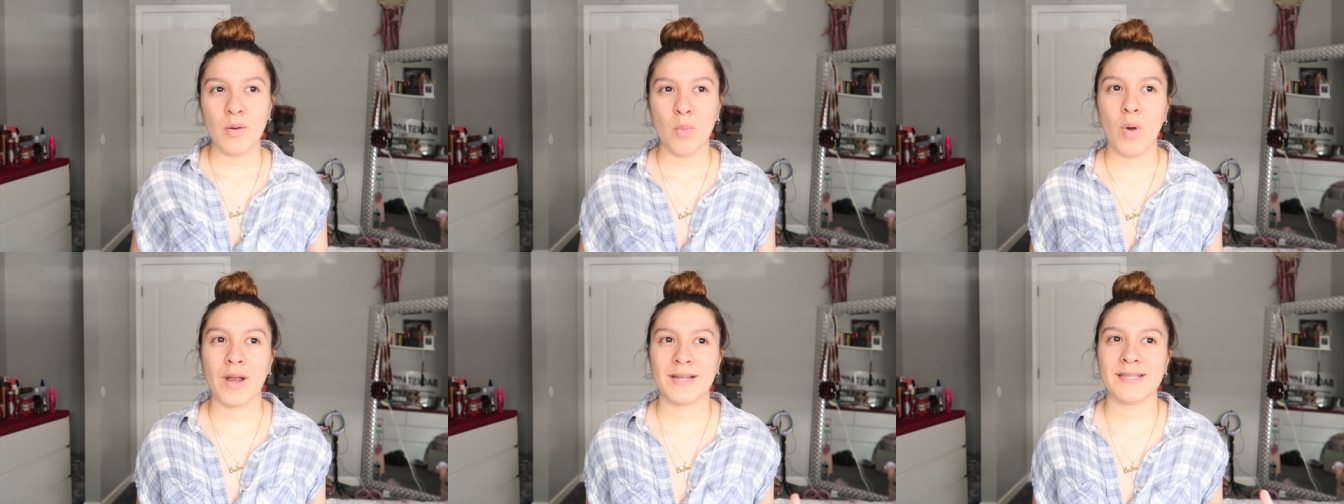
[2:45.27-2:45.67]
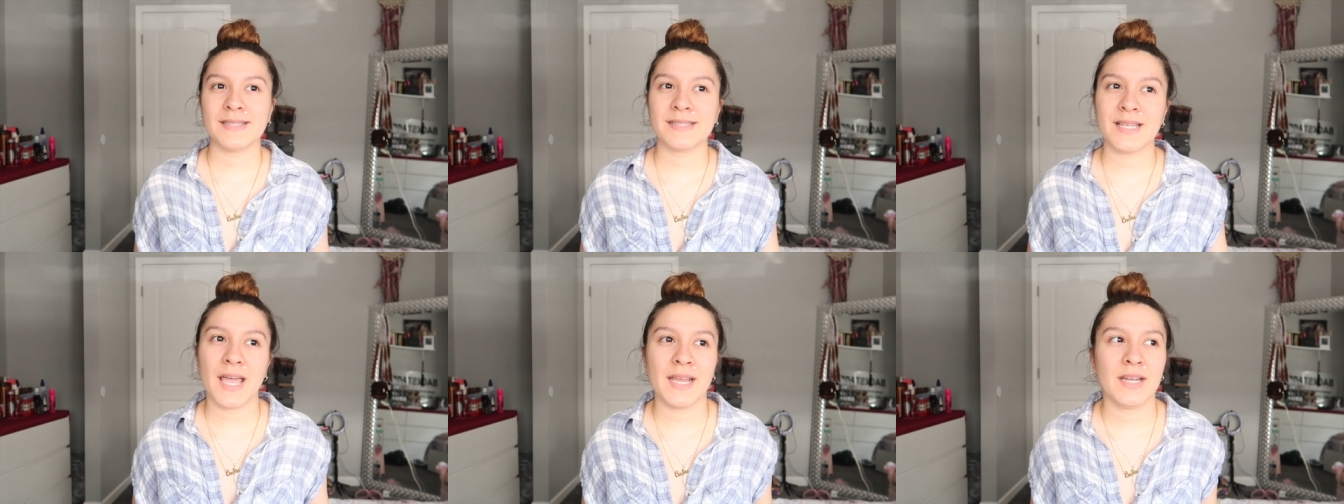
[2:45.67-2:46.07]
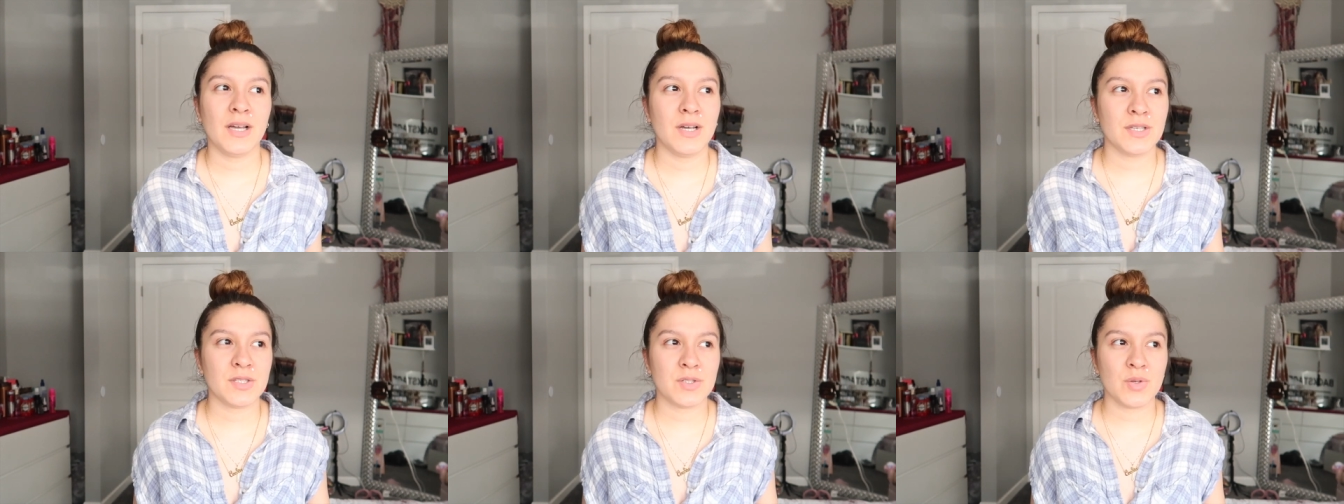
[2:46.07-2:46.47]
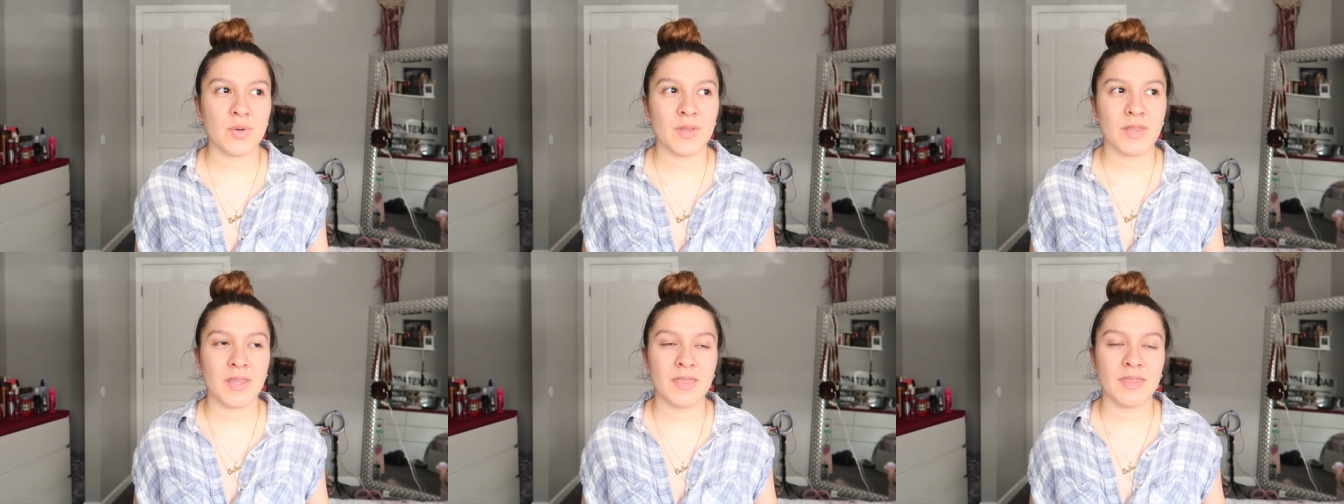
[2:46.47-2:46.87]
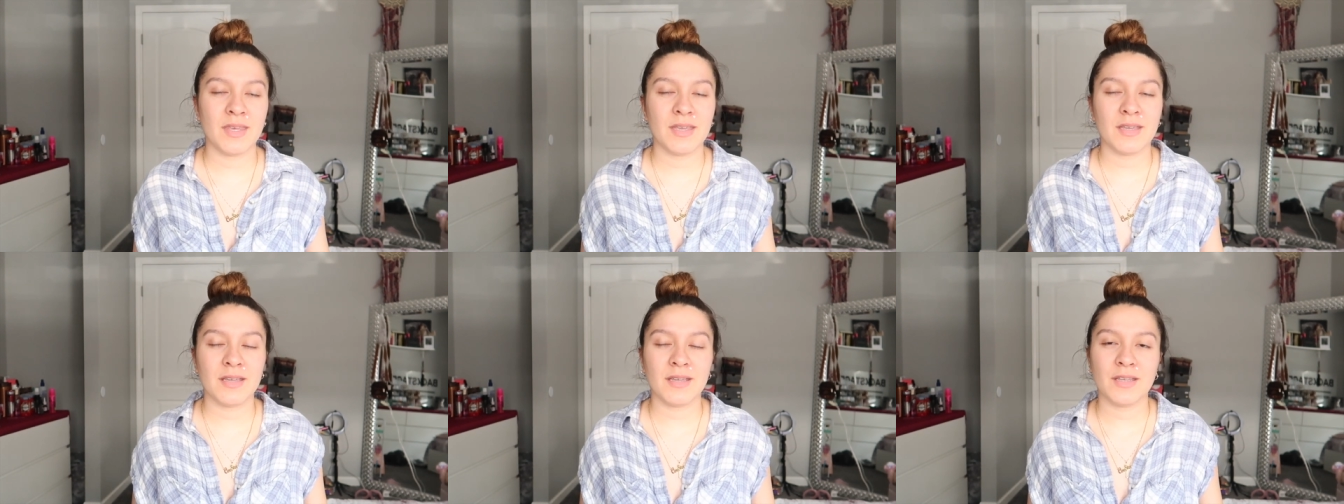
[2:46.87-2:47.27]
want a side hustle and they
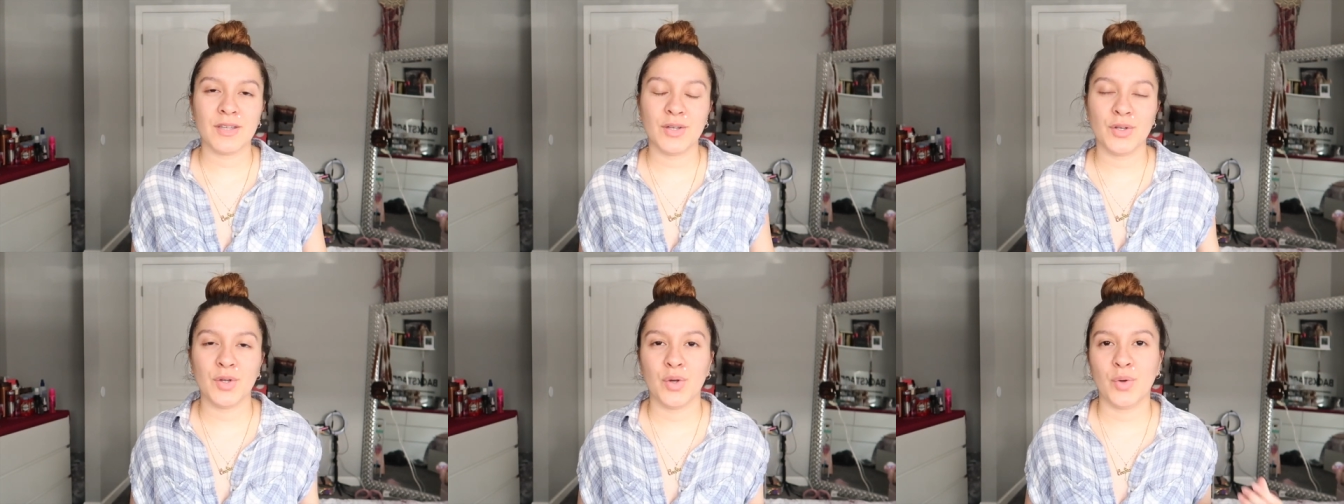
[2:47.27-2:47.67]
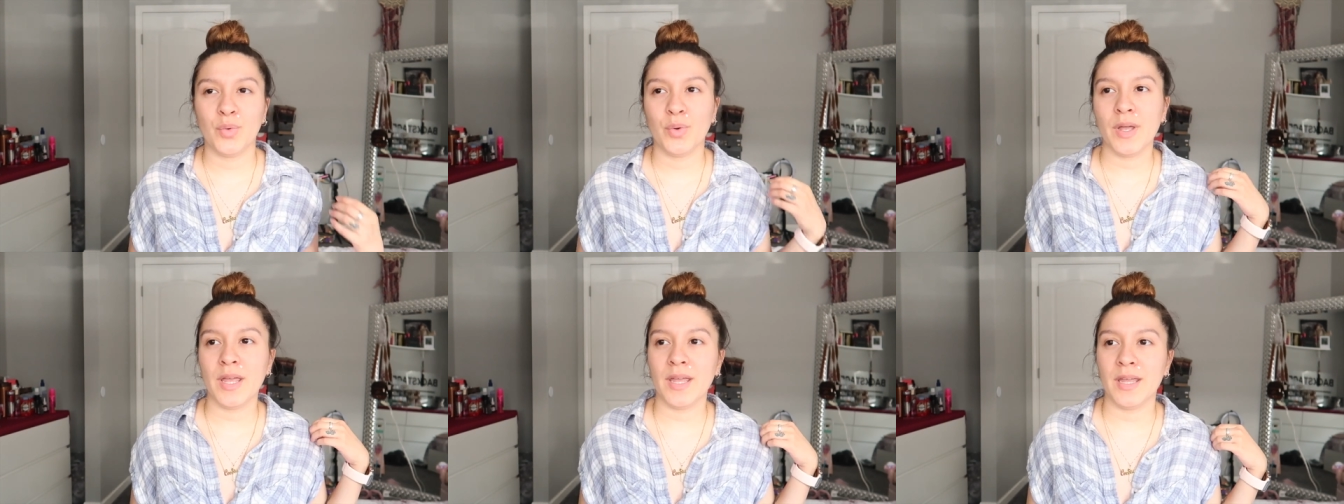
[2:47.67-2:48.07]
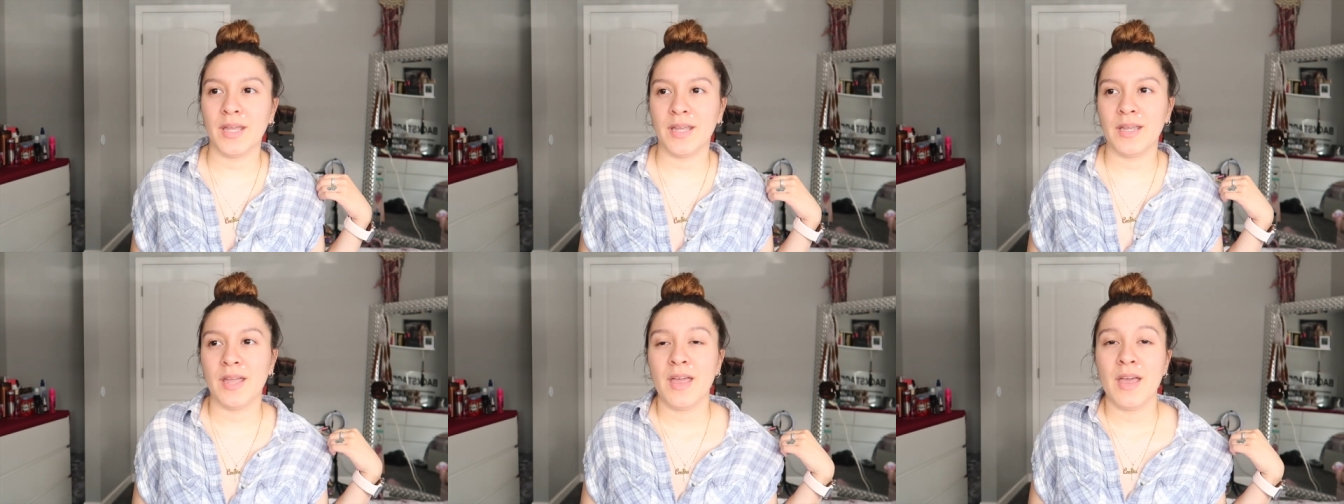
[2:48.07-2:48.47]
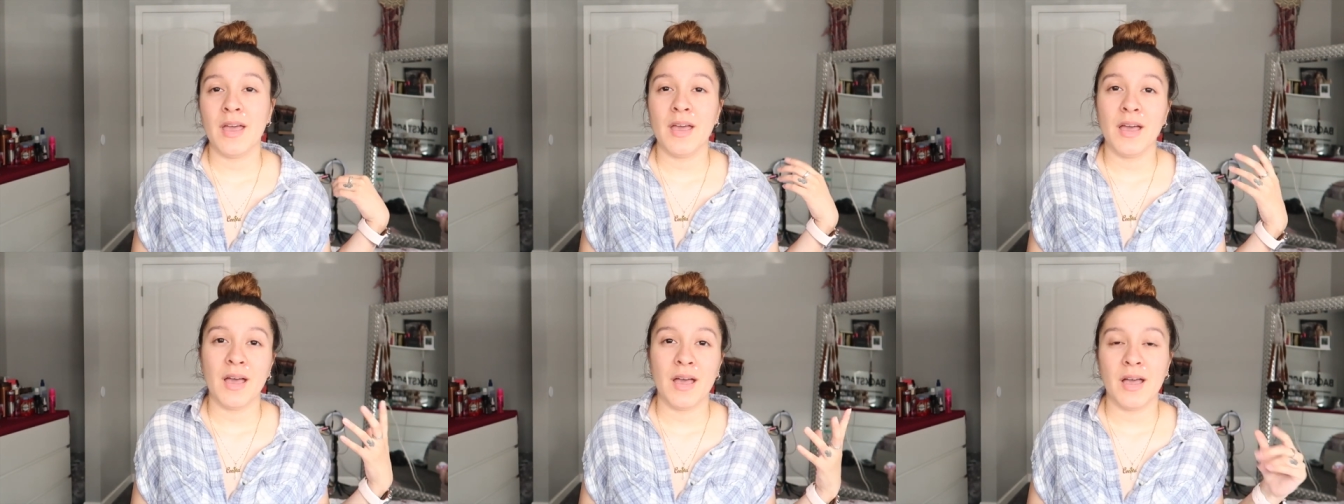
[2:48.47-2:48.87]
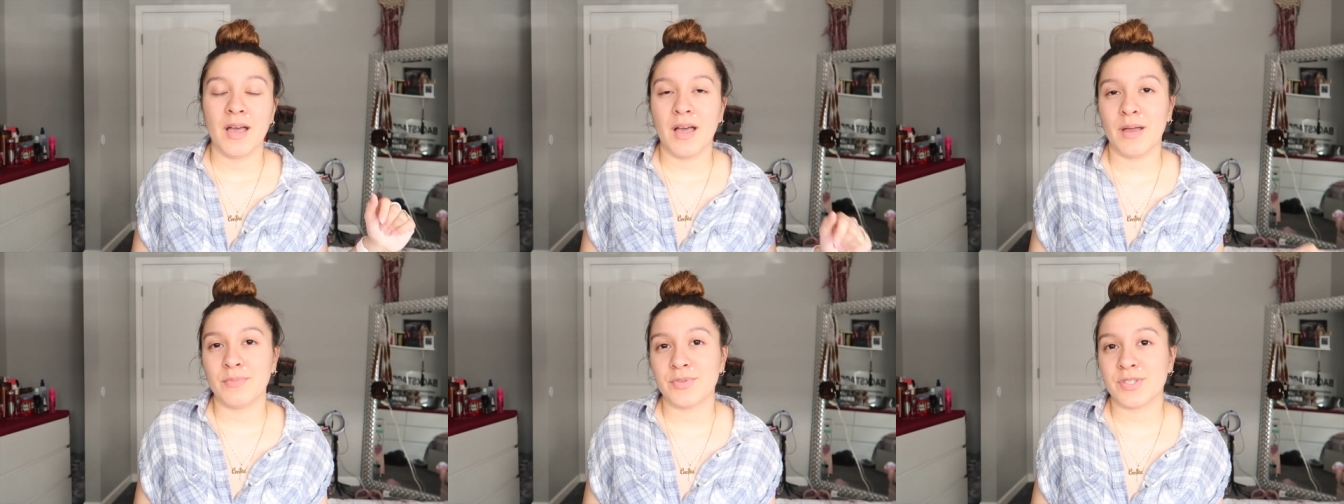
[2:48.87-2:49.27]
think, you know, hey,
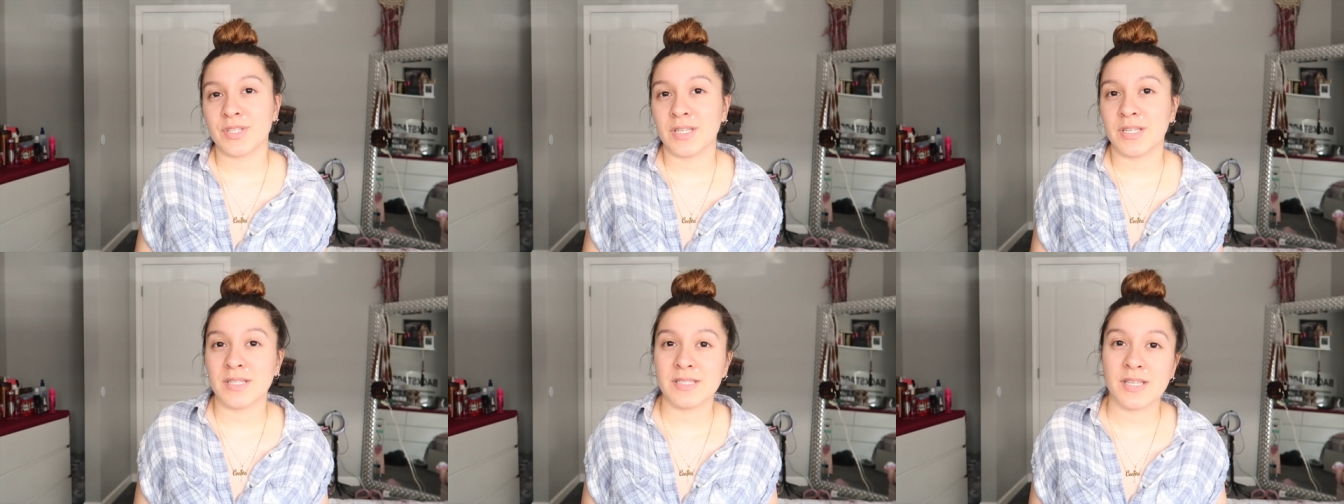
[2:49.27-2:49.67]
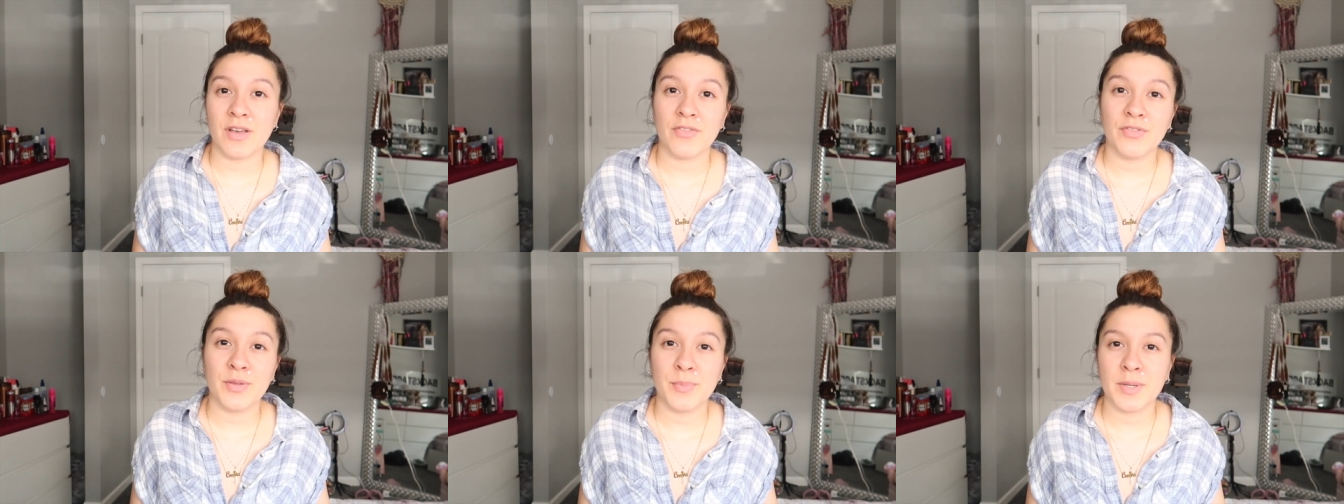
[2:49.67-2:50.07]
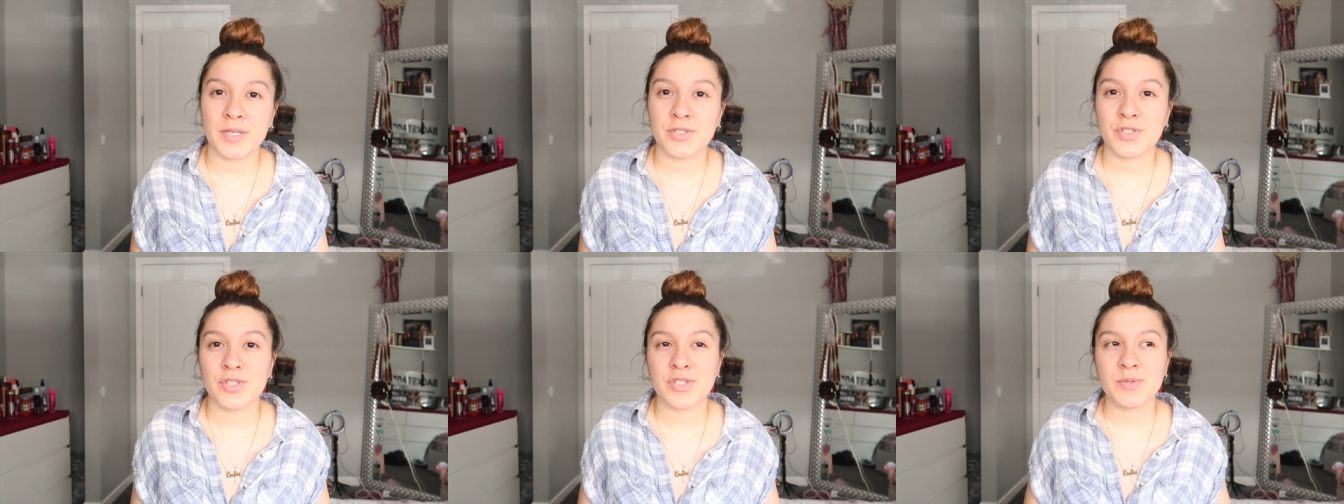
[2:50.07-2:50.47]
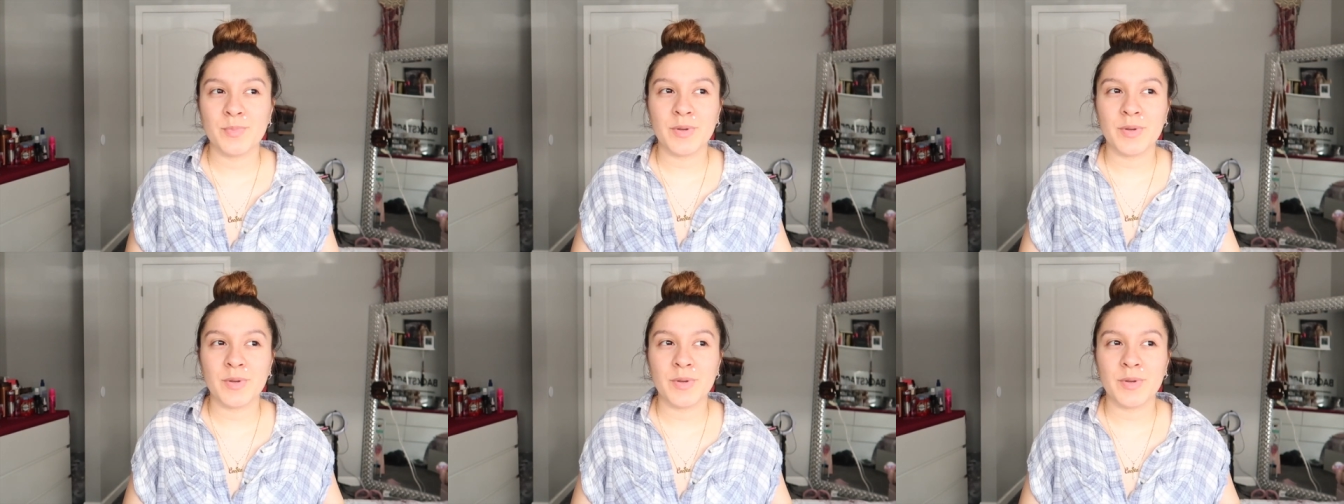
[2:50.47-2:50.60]
I'm just gonna sell feet pictures.